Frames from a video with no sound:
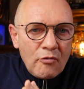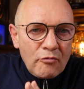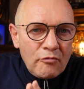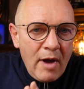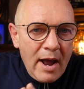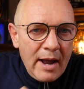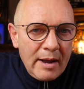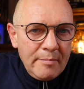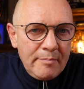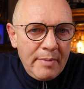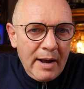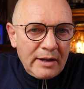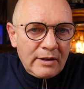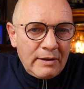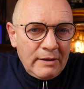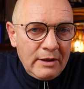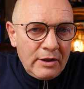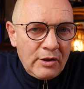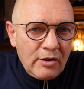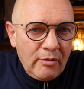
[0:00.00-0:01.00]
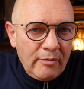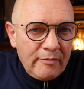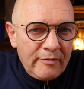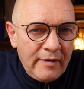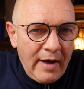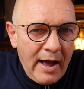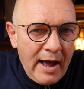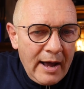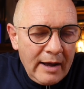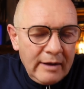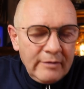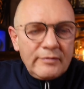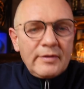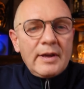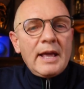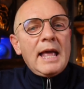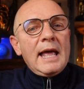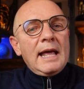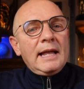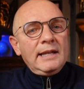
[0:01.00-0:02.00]
Right, back to the top 5.
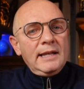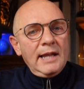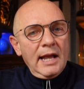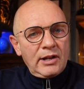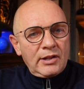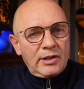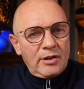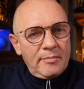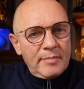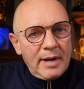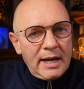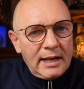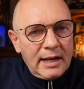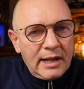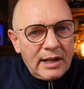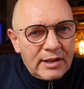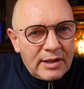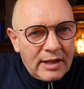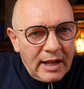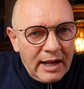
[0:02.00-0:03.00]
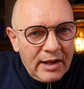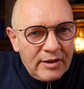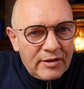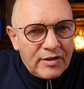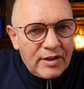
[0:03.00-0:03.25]
Next on my list is